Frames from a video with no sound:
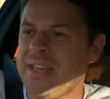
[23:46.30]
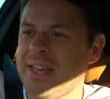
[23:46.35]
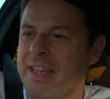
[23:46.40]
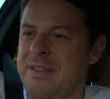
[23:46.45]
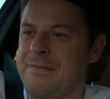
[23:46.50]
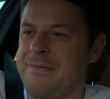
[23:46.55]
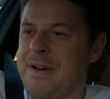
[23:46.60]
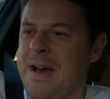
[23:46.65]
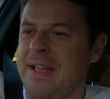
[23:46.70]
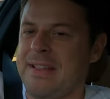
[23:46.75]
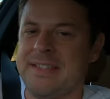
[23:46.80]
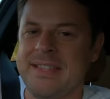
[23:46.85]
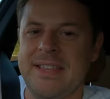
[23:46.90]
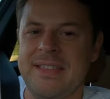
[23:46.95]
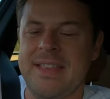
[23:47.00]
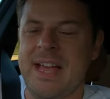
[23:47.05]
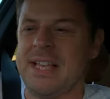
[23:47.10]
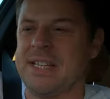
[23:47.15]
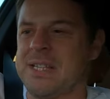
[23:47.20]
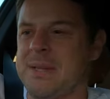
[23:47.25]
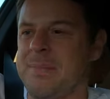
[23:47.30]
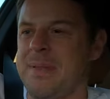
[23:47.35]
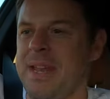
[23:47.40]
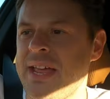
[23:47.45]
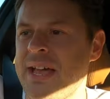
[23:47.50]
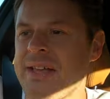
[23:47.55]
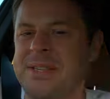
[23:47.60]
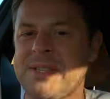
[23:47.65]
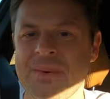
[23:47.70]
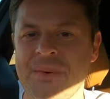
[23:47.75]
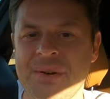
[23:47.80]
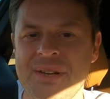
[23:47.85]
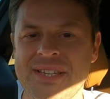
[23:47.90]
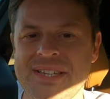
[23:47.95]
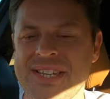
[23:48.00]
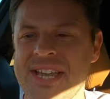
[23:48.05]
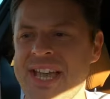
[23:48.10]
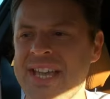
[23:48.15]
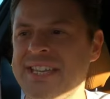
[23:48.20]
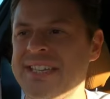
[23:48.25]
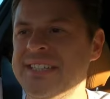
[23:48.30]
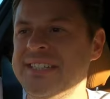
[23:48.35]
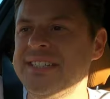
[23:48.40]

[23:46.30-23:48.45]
In fact, that's something else I want to say.